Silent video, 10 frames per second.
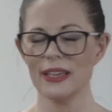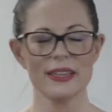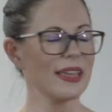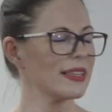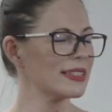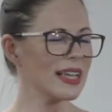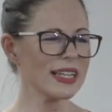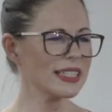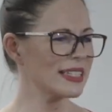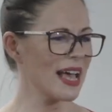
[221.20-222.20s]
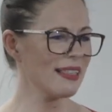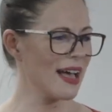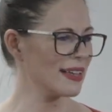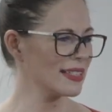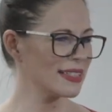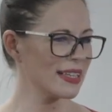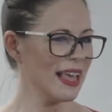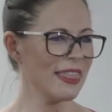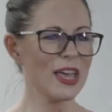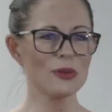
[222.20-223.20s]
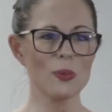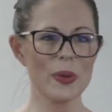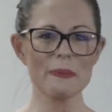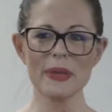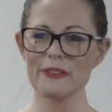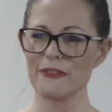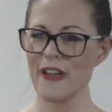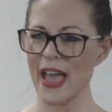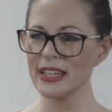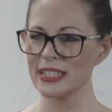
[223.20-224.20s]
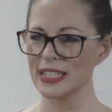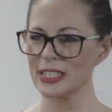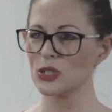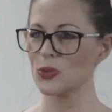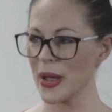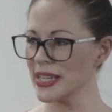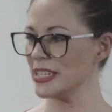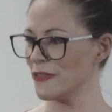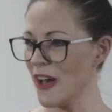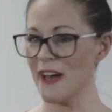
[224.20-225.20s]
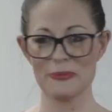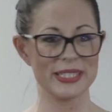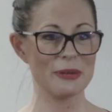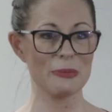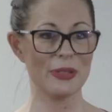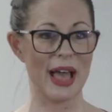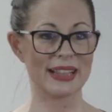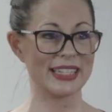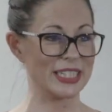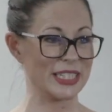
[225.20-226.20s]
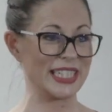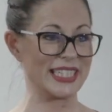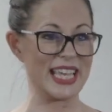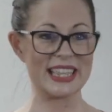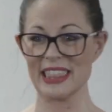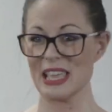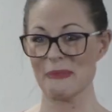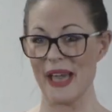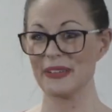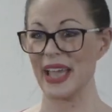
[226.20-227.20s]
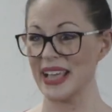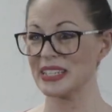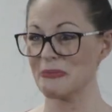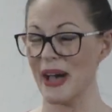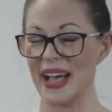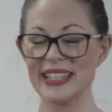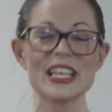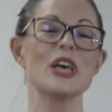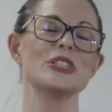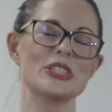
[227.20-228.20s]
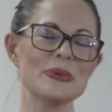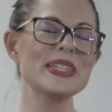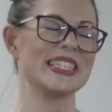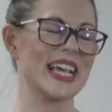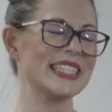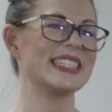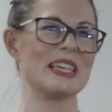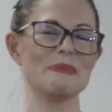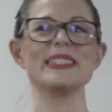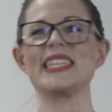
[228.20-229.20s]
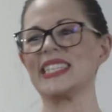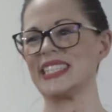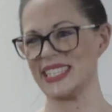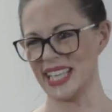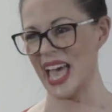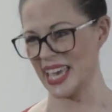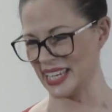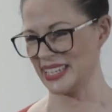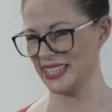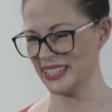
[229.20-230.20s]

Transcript: Yet studies tell us that women founders are 25% more likely to succeed than their male counterparts. So it just seems insane.